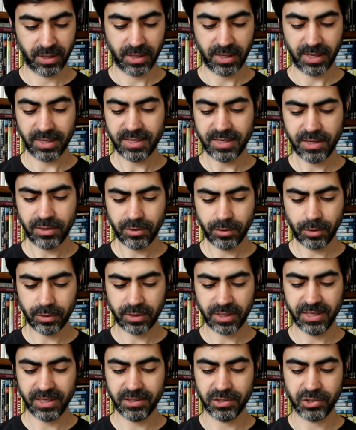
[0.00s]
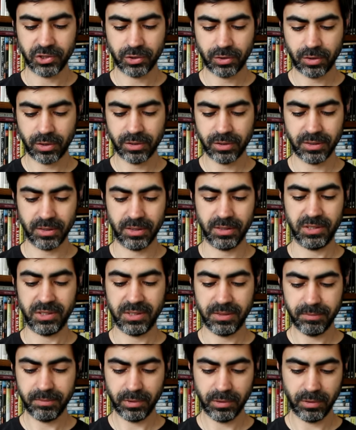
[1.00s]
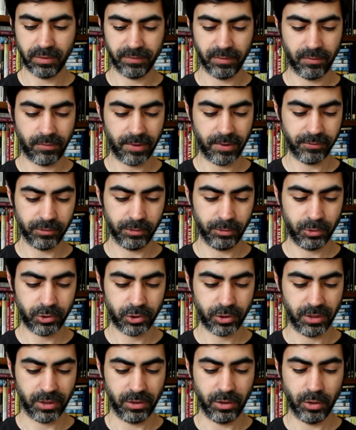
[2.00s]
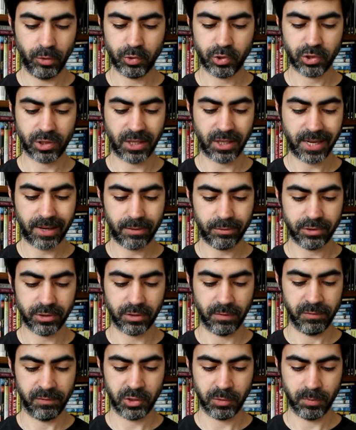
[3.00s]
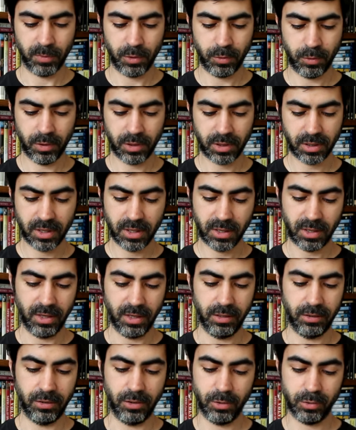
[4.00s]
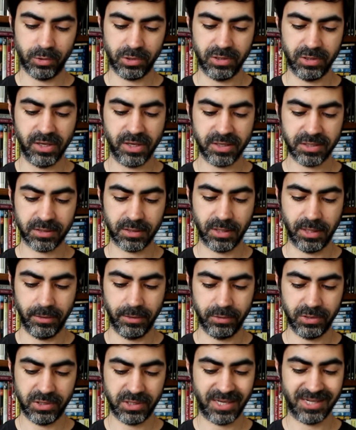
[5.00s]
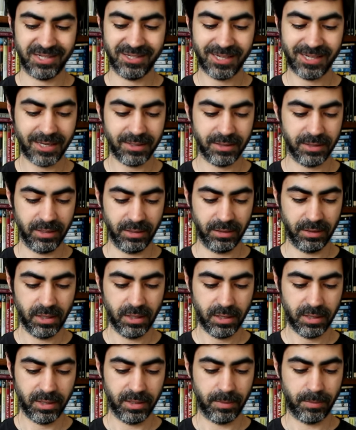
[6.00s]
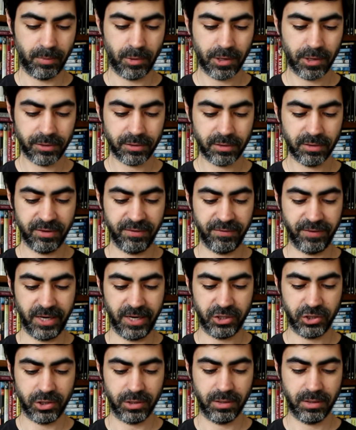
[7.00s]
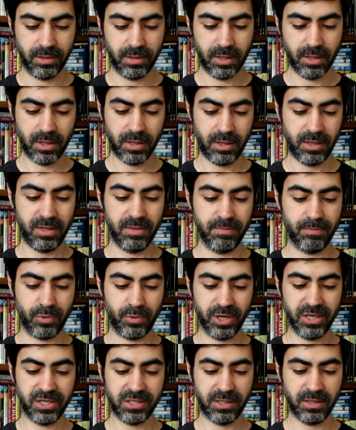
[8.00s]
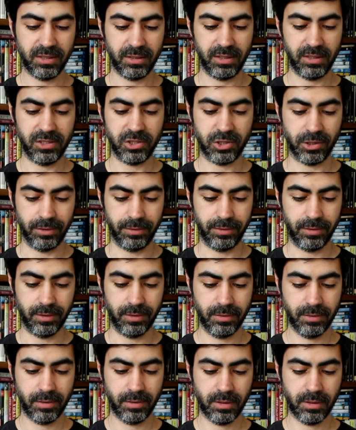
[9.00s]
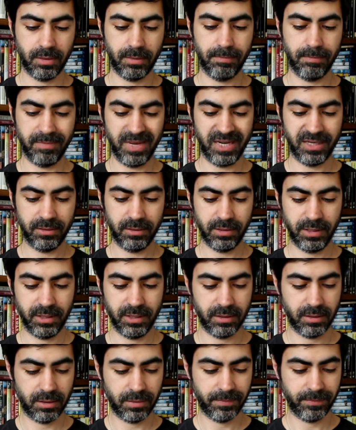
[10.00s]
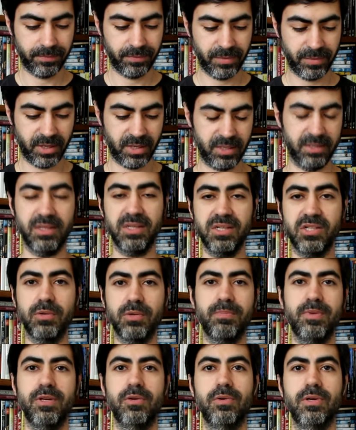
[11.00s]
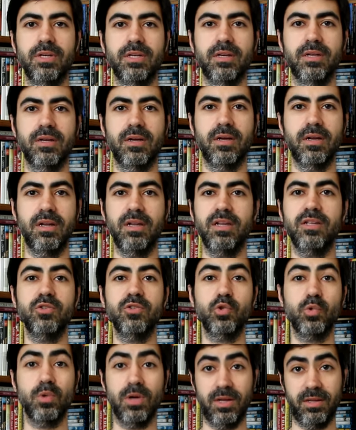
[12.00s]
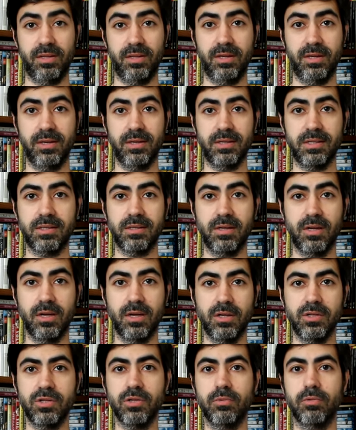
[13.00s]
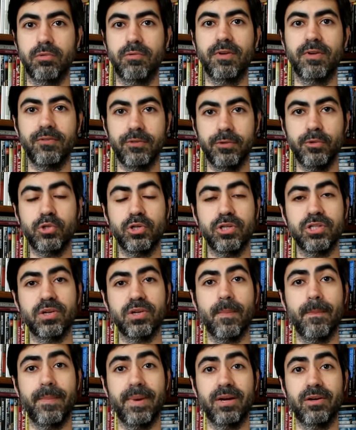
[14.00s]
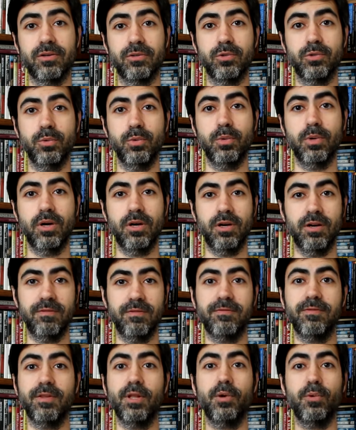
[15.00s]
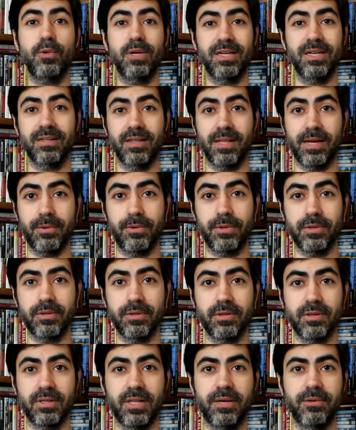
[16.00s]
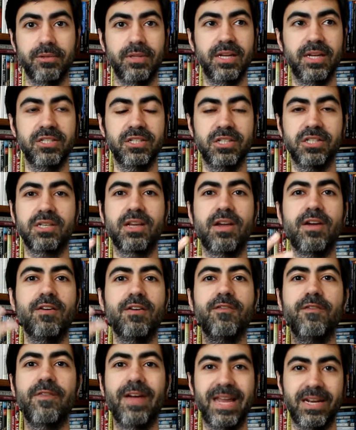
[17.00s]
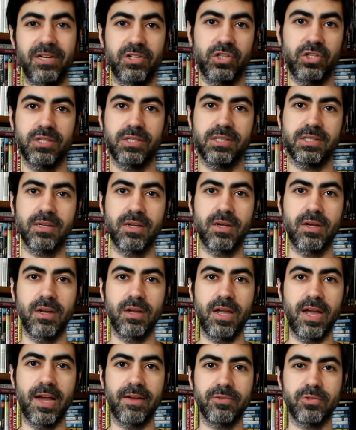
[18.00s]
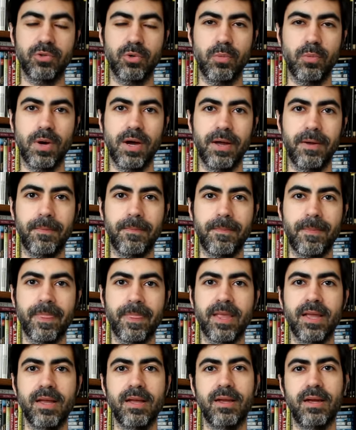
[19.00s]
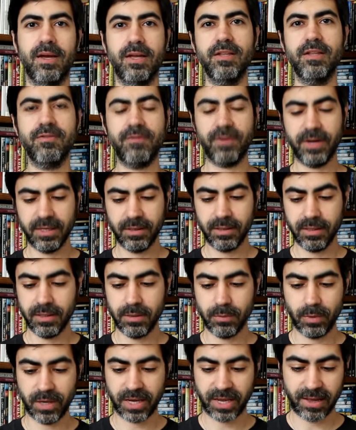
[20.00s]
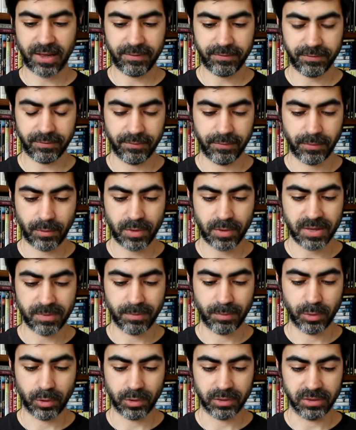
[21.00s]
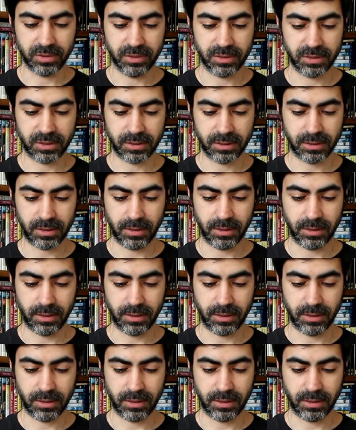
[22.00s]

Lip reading: And he thought he discerned a symbol of the revolution in those clouds of smoke and in those dust clouds ascending in a brotherly fashion, embracing each other, mingling, and disappearing into nothingness." So the revolution is compared to a floating cloud, a cloud that just vanishes after a while. And then finally, we have a very important